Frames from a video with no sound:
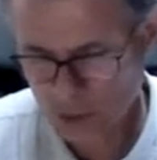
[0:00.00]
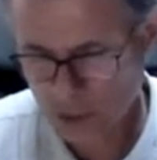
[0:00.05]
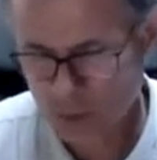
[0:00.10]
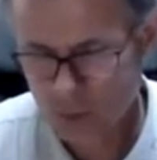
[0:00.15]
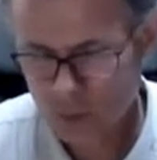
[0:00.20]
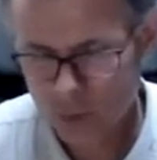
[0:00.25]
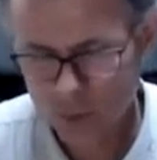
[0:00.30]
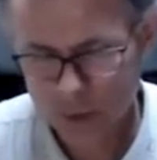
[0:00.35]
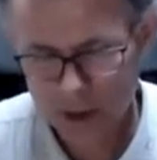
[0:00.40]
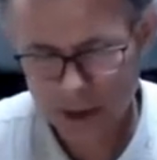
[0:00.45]

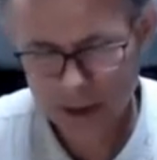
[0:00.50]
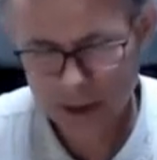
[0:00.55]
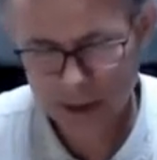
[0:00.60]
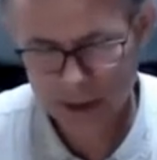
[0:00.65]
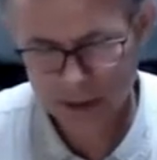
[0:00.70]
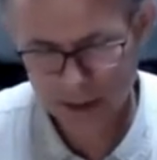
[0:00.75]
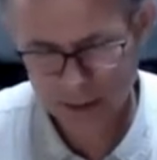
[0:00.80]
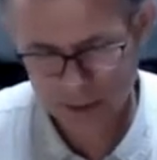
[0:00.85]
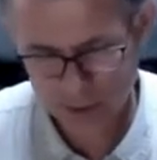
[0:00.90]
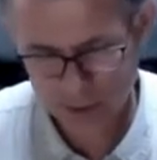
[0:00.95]

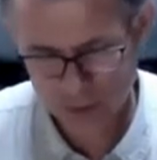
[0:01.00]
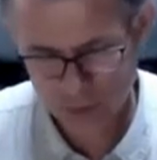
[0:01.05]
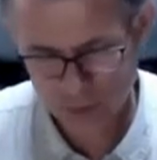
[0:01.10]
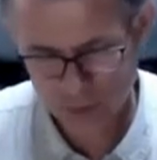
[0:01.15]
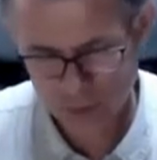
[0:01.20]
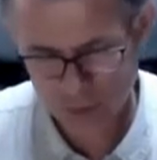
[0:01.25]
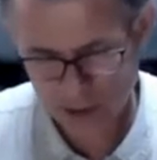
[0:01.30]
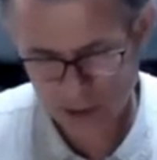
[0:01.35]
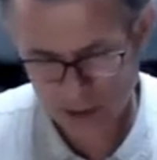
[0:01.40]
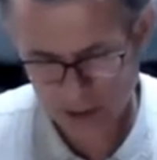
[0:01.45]
between these
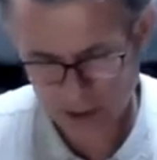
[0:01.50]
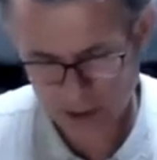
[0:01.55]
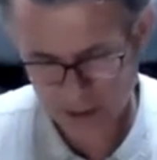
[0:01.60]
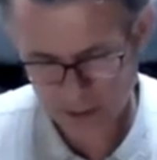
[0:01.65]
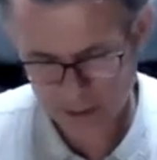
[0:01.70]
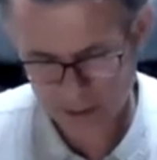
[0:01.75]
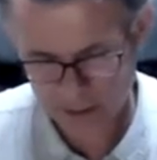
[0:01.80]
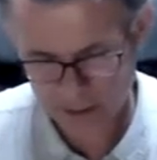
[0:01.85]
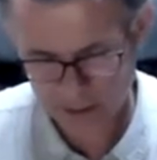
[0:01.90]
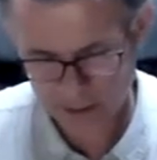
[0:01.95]
two
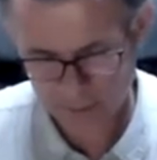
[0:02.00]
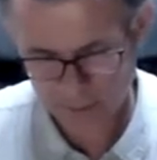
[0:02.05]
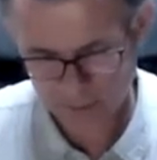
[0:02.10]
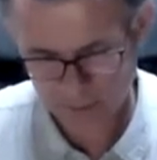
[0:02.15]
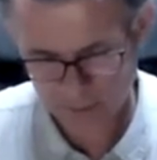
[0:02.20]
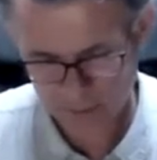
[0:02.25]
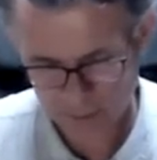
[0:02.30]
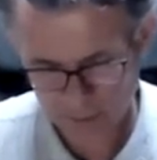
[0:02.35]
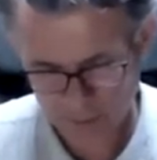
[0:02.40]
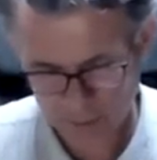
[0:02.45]
layers,
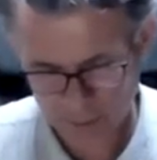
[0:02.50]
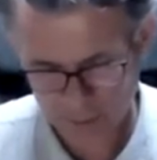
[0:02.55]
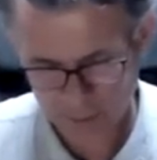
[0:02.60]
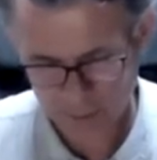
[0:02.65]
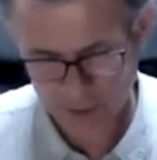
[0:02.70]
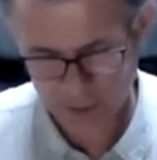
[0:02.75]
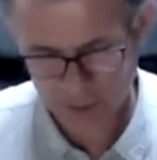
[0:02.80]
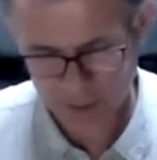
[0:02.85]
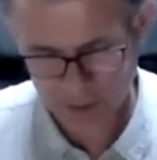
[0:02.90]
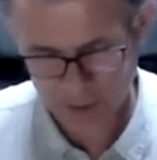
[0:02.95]
the
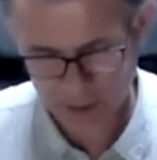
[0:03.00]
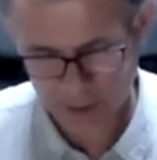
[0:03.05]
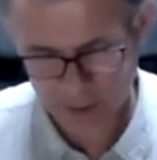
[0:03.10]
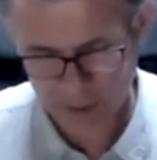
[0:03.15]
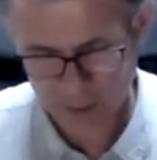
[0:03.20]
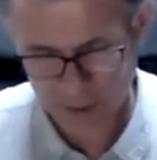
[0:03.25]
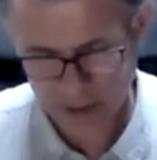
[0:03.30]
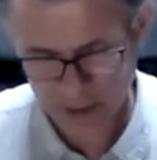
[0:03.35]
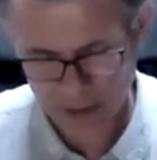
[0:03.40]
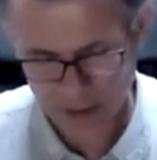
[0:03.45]
front and the
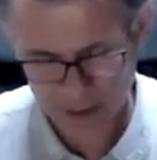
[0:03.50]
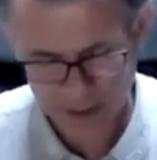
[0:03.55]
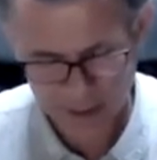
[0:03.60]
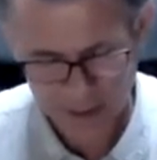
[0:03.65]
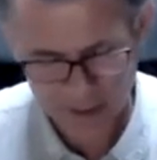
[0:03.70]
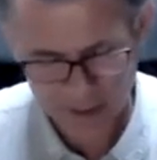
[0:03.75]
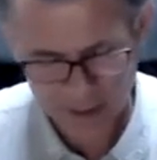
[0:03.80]
back.